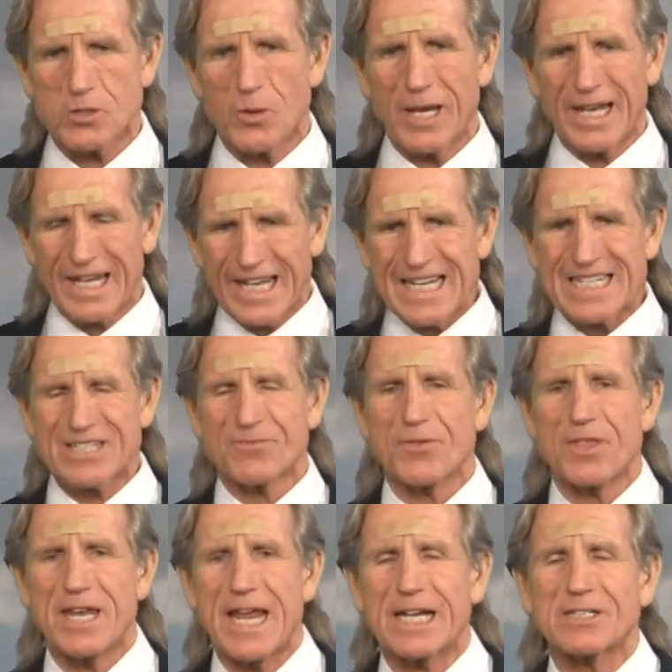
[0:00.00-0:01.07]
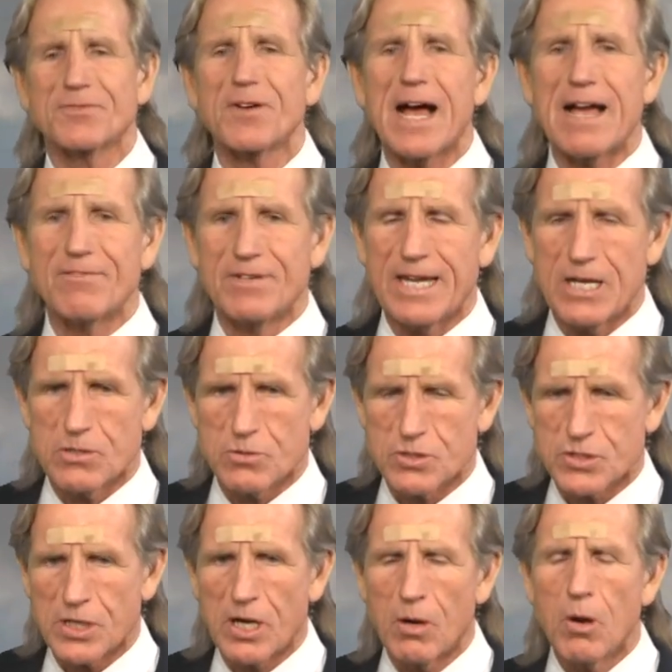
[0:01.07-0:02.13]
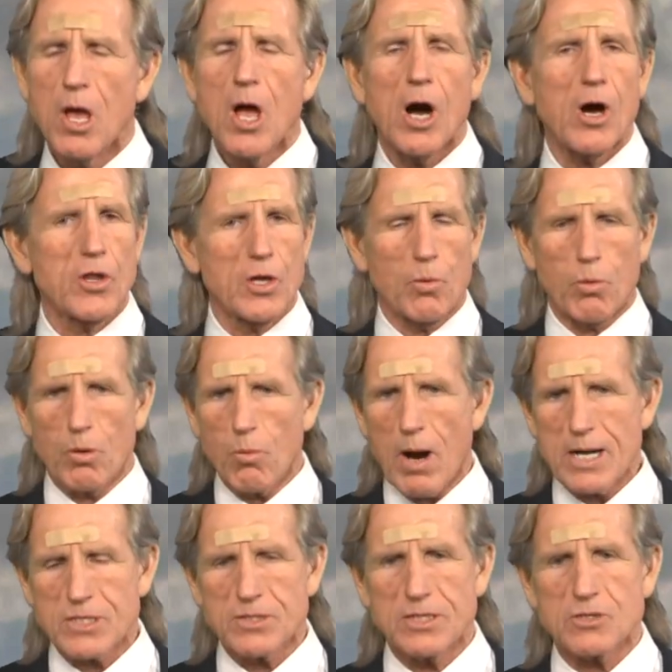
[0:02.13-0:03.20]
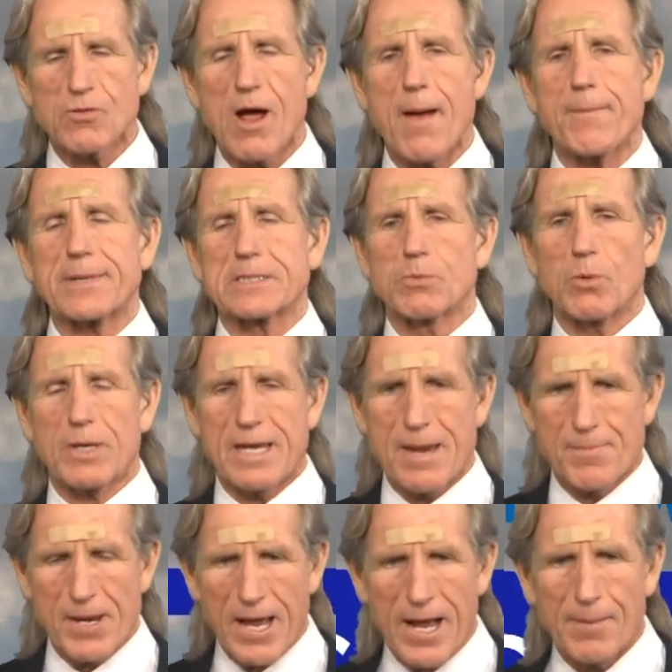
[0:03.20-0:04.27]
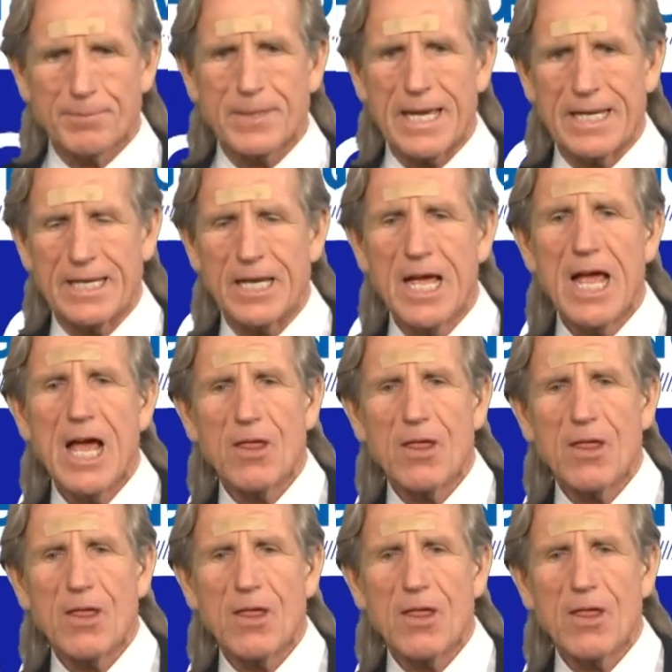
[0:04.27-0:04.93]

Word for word: So, at least for the next five days or so, although we're watching the tropics and we'll keep you updated,